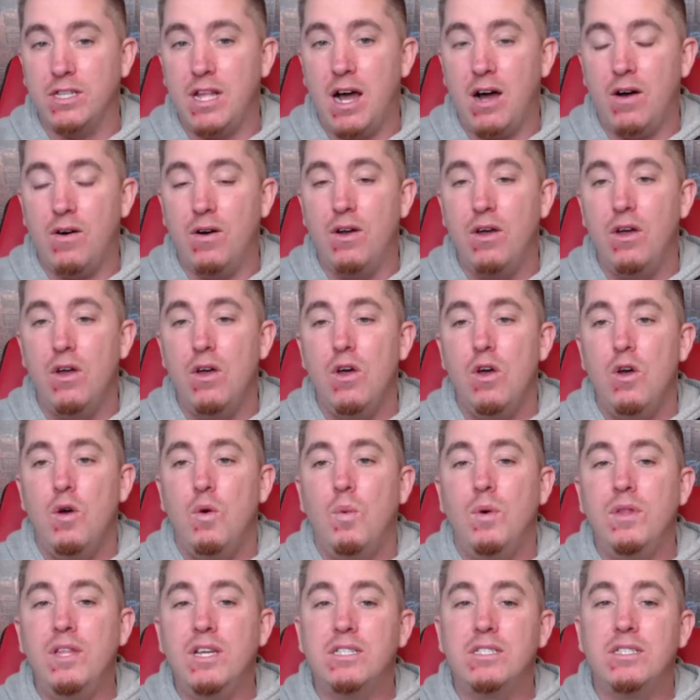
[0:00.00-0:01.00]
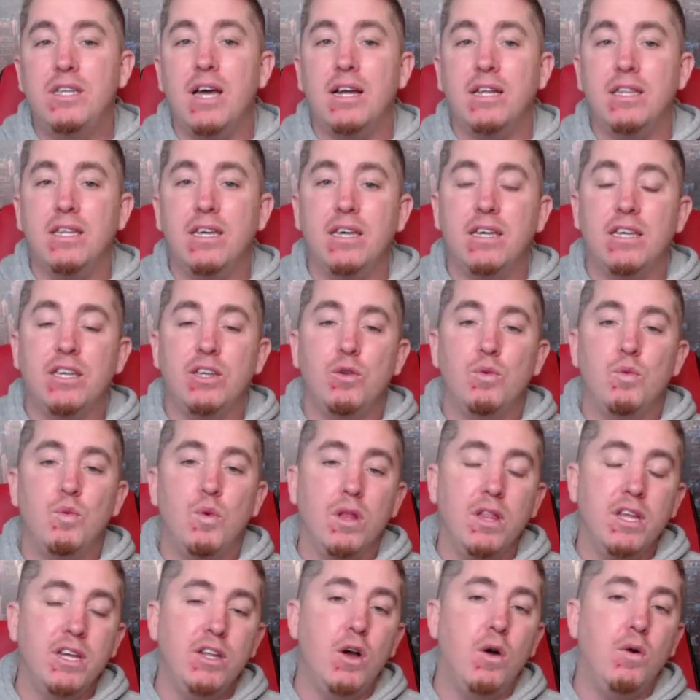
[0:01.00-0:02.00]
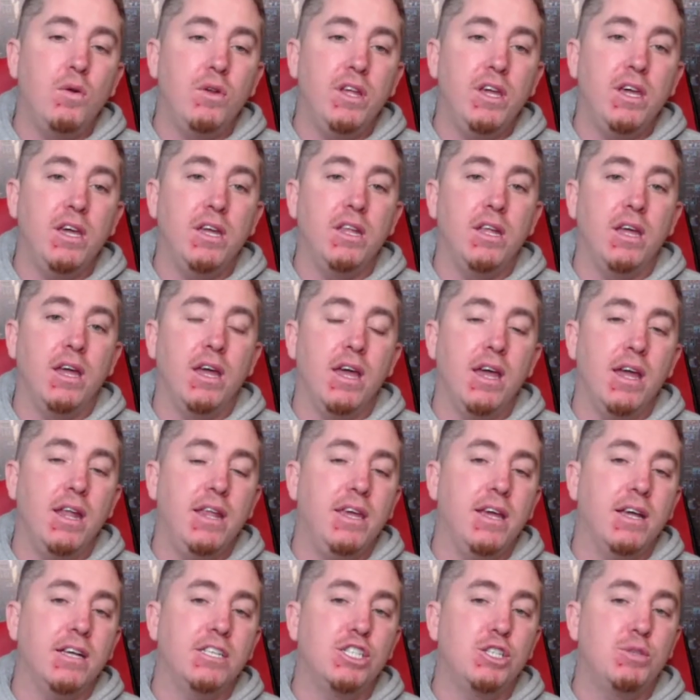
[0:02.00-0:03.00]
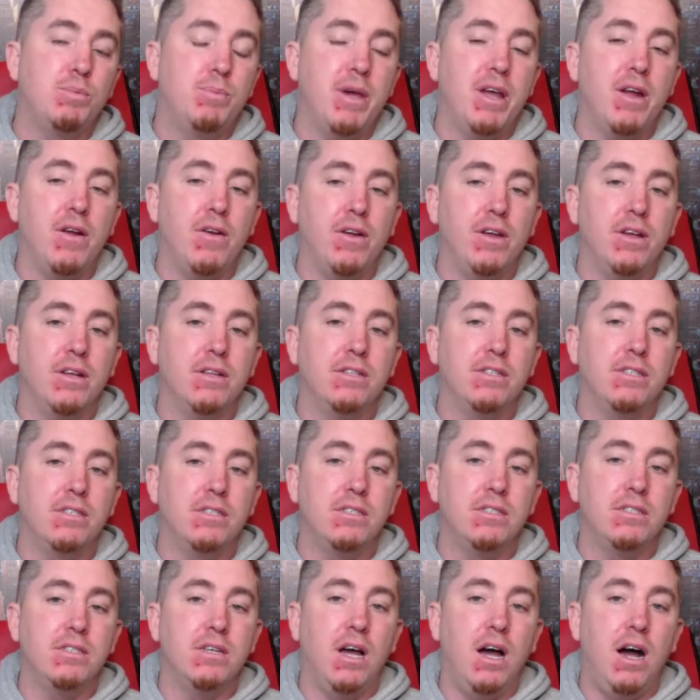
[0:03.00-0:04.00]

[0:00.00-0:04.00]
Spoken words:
Now, with this technique, you really don't need any experience,